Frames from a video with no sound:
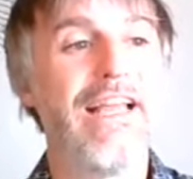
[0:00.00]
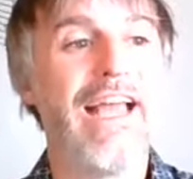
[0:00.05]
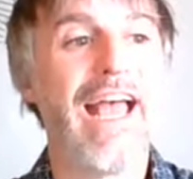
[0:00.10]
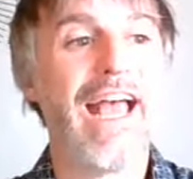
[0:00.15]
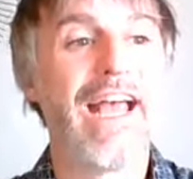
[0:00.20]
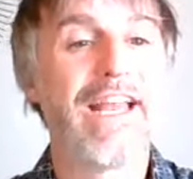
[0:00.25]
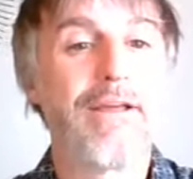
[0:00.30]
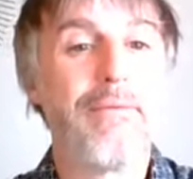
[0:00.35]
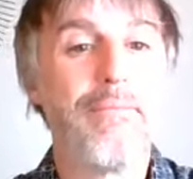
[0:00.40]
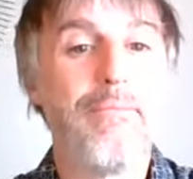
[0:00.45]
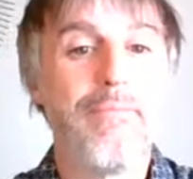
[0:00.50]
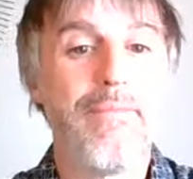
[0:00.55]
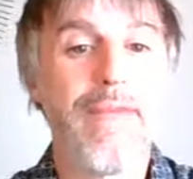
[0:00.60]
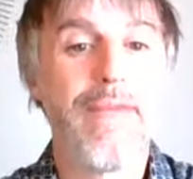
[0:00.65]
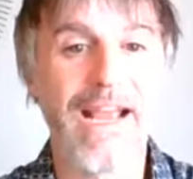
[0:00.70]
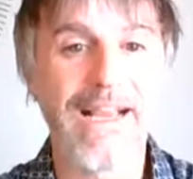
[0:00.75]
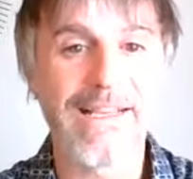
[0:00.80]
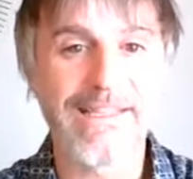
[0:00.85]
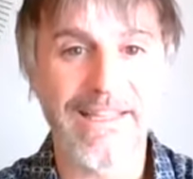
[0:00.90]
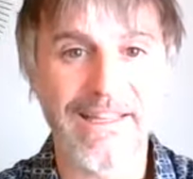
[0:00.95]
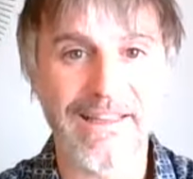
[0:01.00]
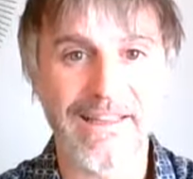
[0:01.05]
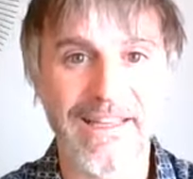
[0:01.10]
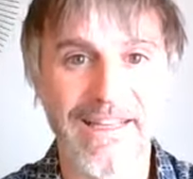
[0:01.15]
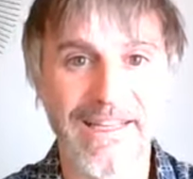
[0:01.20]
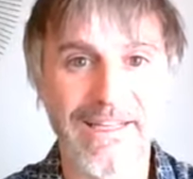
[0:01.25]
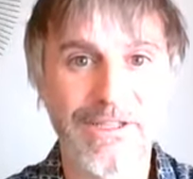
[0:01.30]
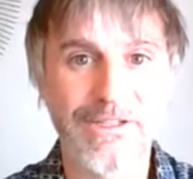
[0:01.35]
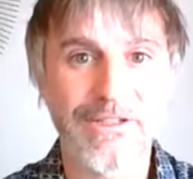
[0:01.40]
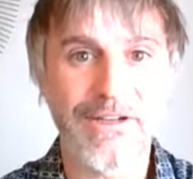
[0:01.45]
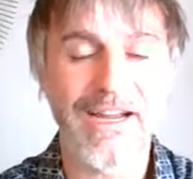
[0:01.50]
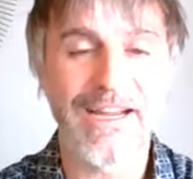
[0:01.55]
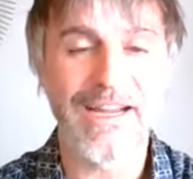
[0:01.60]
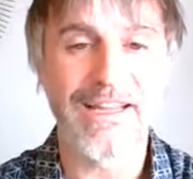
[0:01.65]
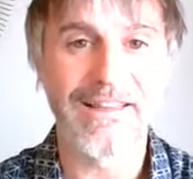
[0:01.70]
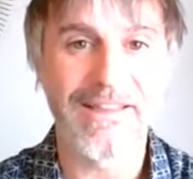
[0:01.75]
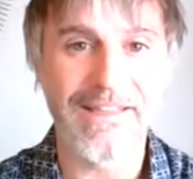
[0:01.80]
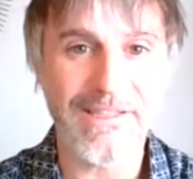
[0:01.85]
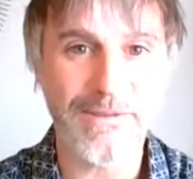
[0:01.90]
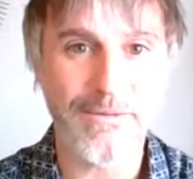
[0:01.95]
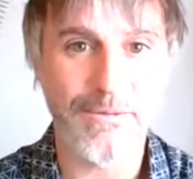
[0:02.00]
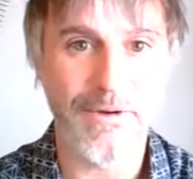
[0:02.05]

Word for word: And amazingly, try this